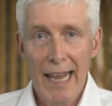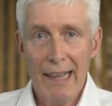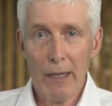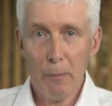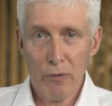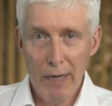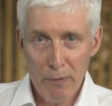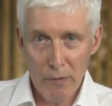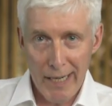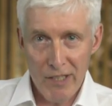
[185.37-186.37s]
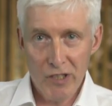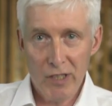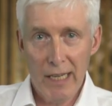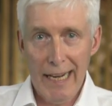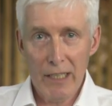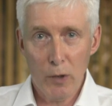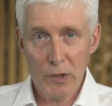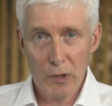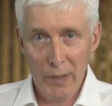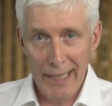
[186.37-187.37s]
in the preparation and
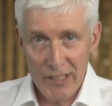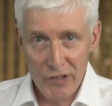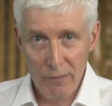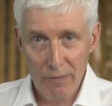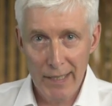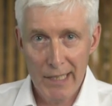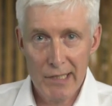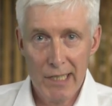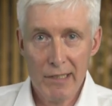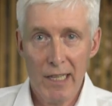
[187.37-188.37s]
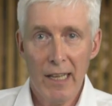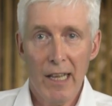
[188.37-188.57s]
consolidation phases